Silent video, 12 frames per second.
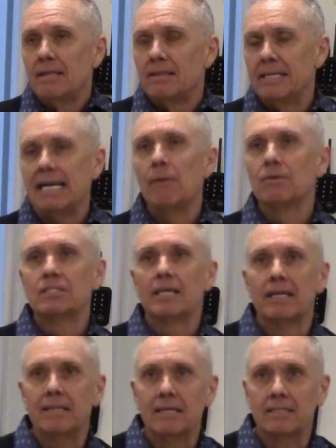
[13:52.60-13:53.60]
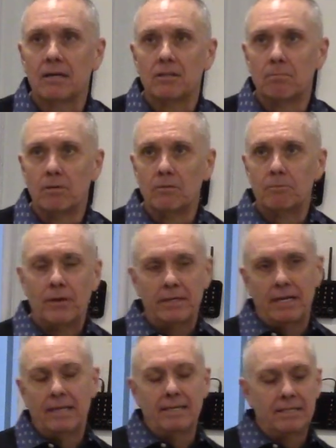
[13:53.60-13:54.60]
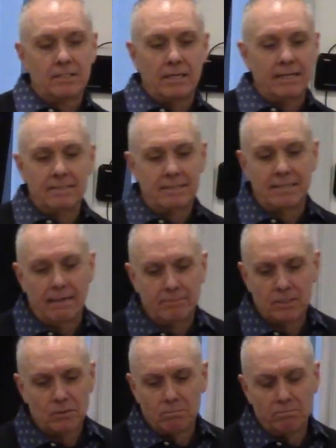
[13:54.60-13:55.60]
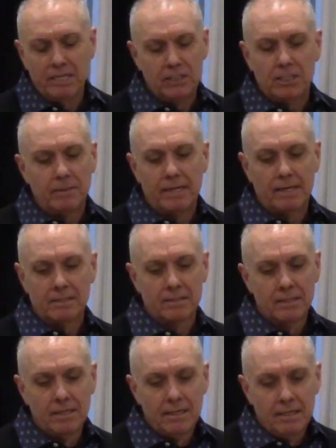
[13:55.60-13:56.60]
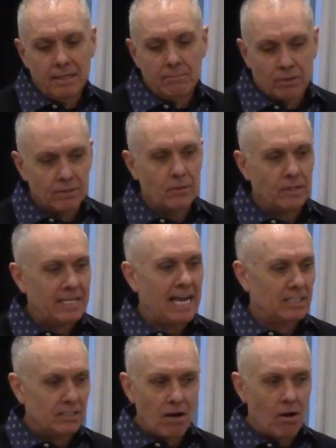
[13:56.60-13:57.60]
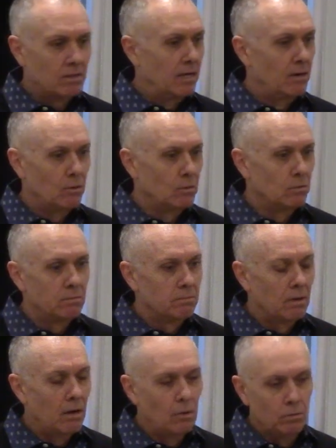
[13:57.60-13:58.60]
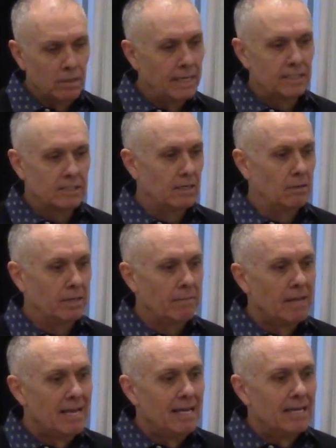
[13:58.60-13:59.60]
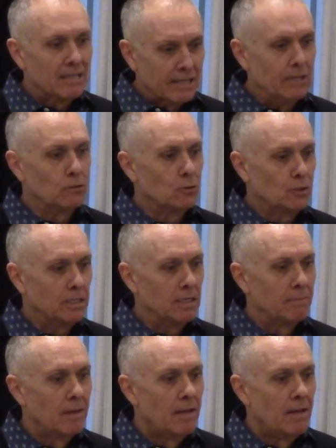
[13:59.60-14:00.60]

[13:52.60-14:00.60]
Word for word: Then I would say this on the blueprint, and it's, it's, I'm just going to mention it because Brother Chris actually talked a whole, whole lesson on it. Leadership.